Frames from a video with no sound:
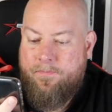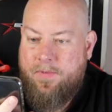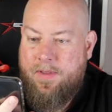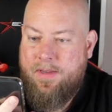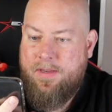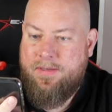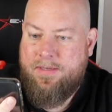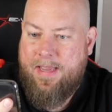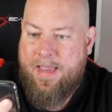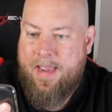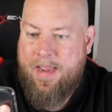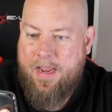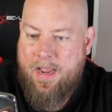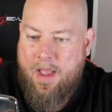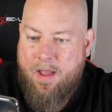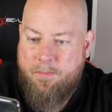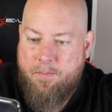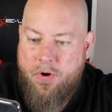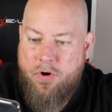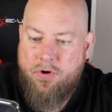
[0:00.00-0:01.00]
is
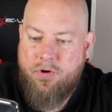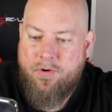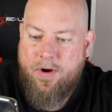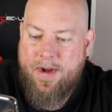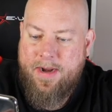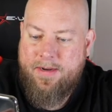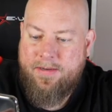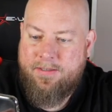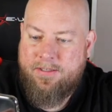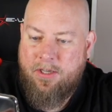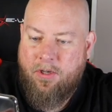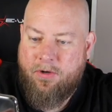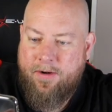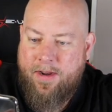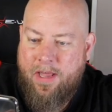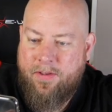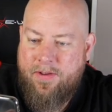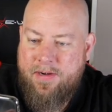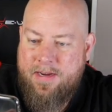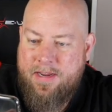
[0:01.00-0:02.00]
a Moonray Solar
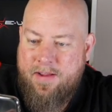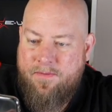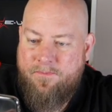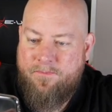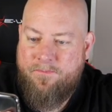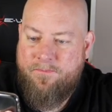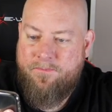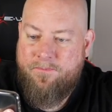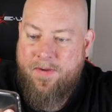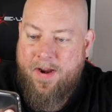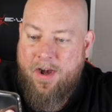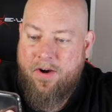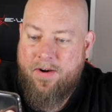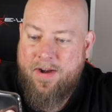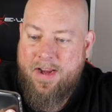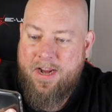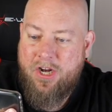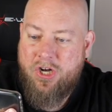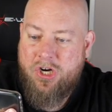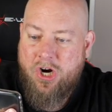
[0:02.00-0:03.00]
LED
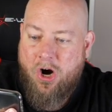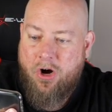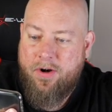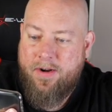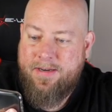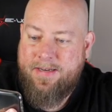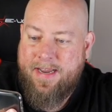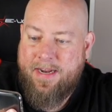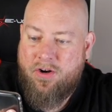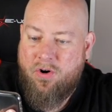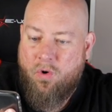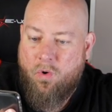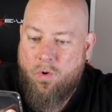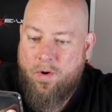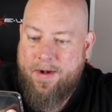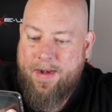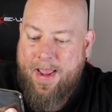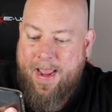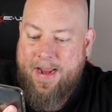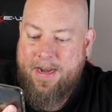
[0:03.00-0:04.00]
Fairy Garden
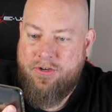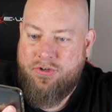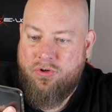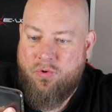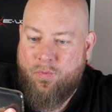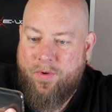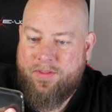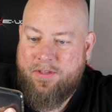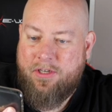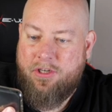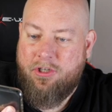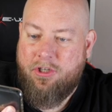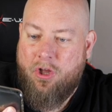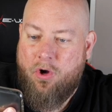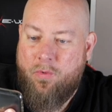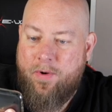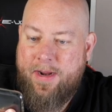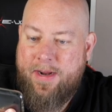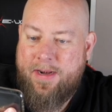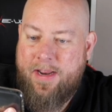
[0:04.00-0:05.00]
Decor and Angel with
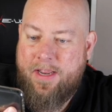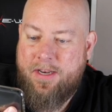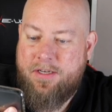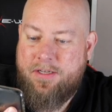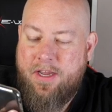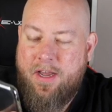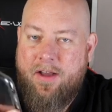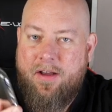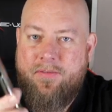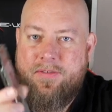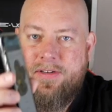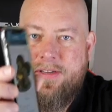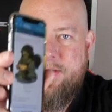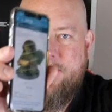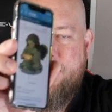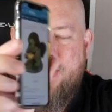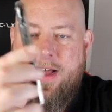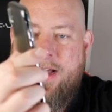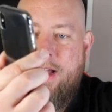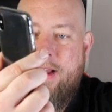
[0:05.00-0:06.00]
Glowing Dove
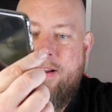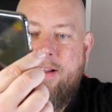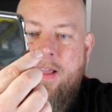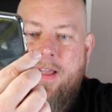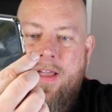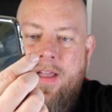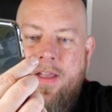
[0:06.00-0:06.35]
Design.